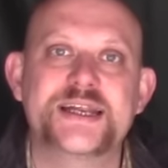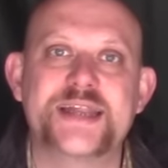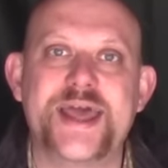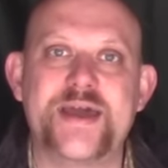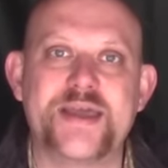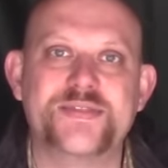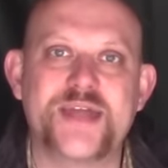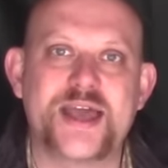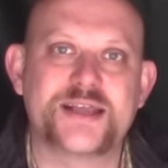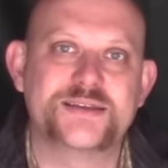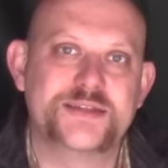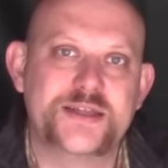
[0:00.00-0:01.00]
Now, in
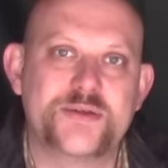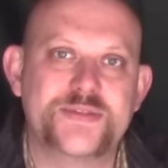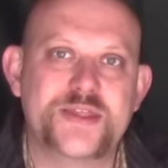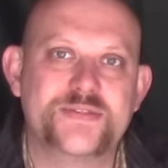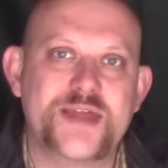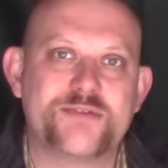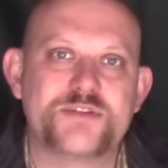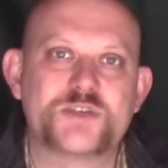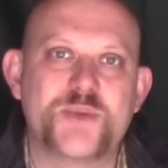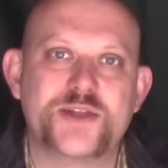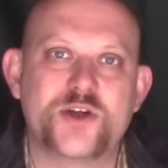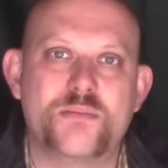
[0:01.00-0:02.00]
that
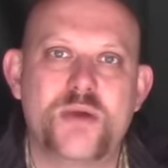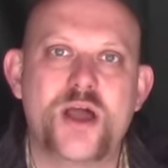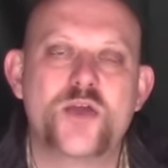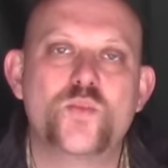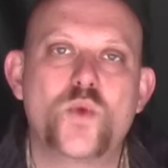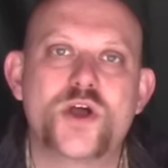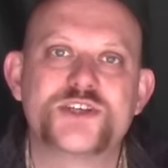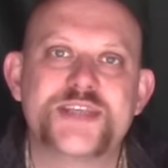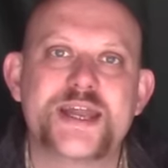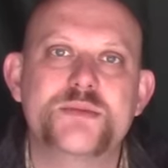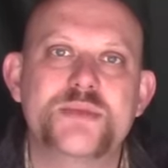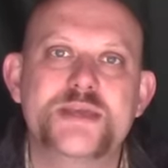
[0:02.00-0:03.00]
respect, I'm my own worst
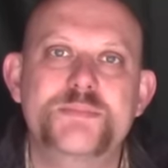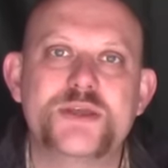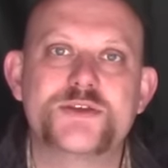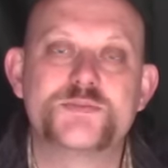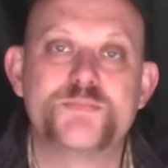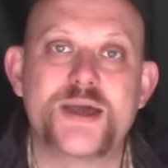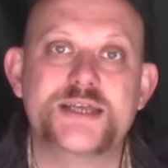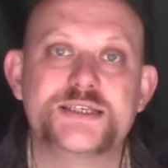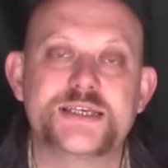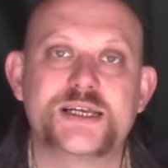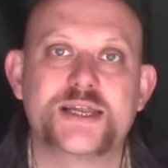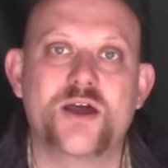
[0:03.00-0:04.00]
enemy, because
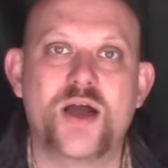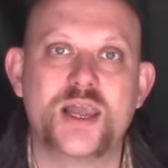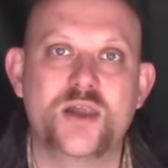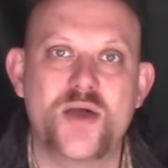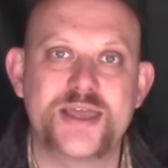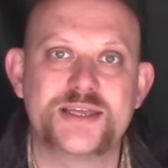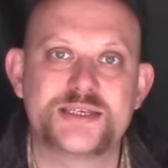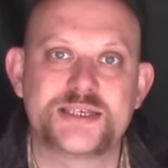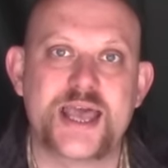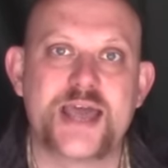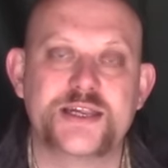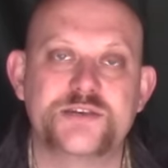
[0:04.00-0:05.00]
basically I like a
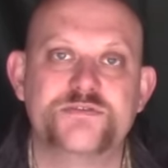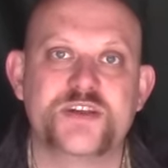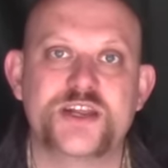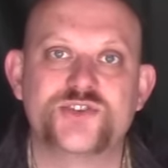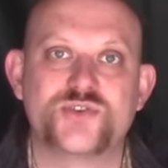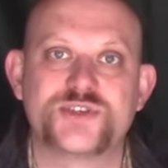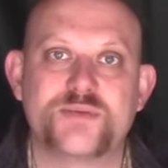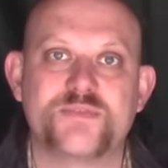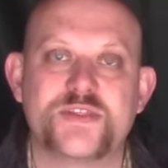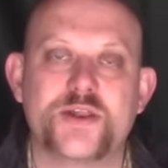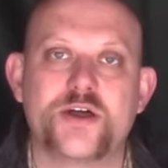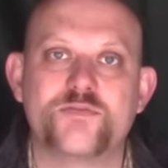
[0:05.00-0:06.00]
sanded finish on
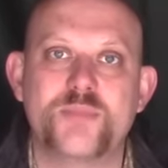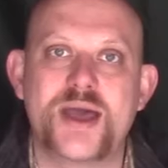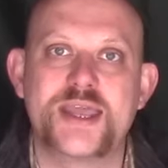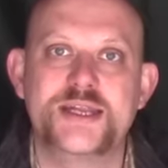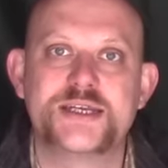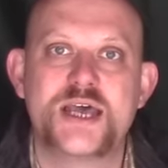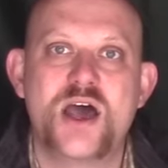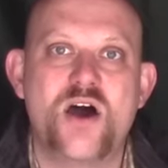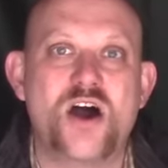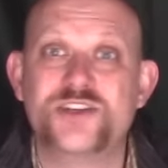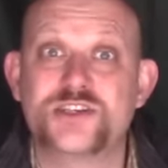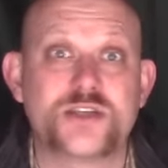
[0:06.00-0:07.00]
something that I've made,
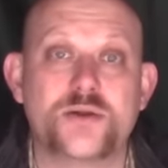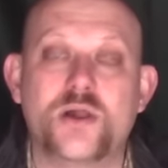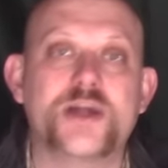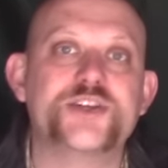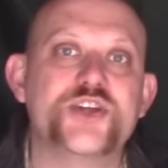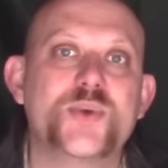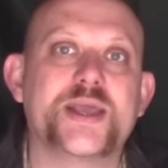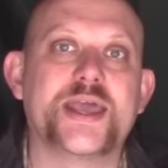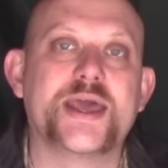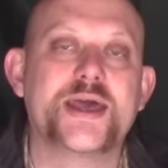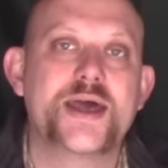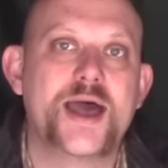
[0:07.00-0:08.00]
I just don't like doing it.